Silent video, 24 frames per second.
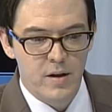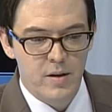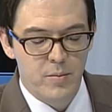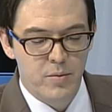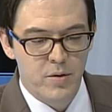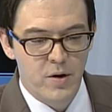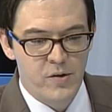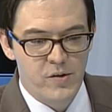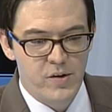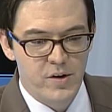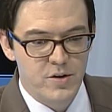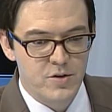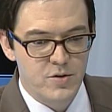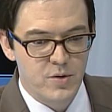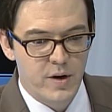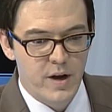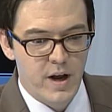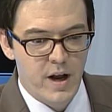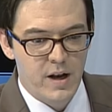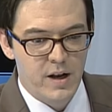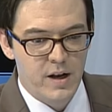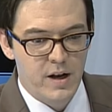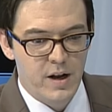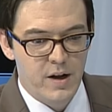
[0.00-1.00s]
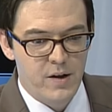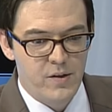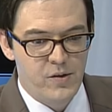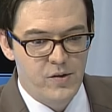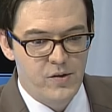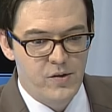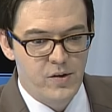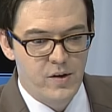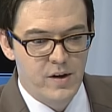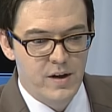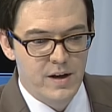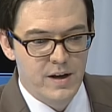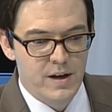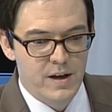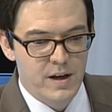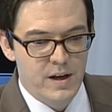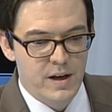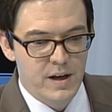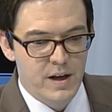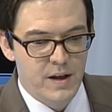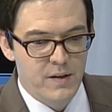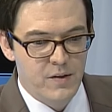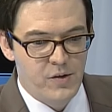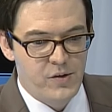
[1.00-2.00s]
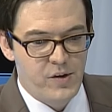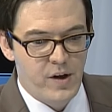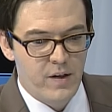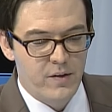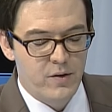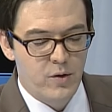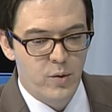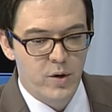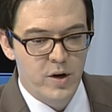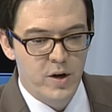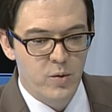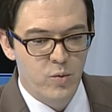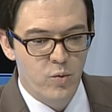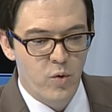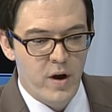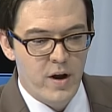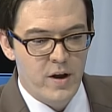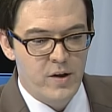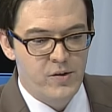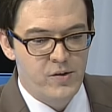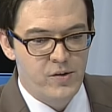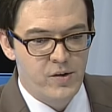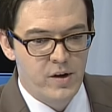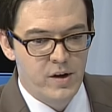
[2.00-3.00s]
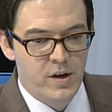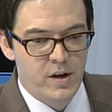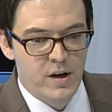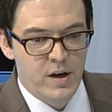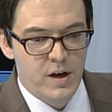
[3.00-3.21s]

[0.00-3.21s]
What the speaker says: presidential candidates in the South Korean race.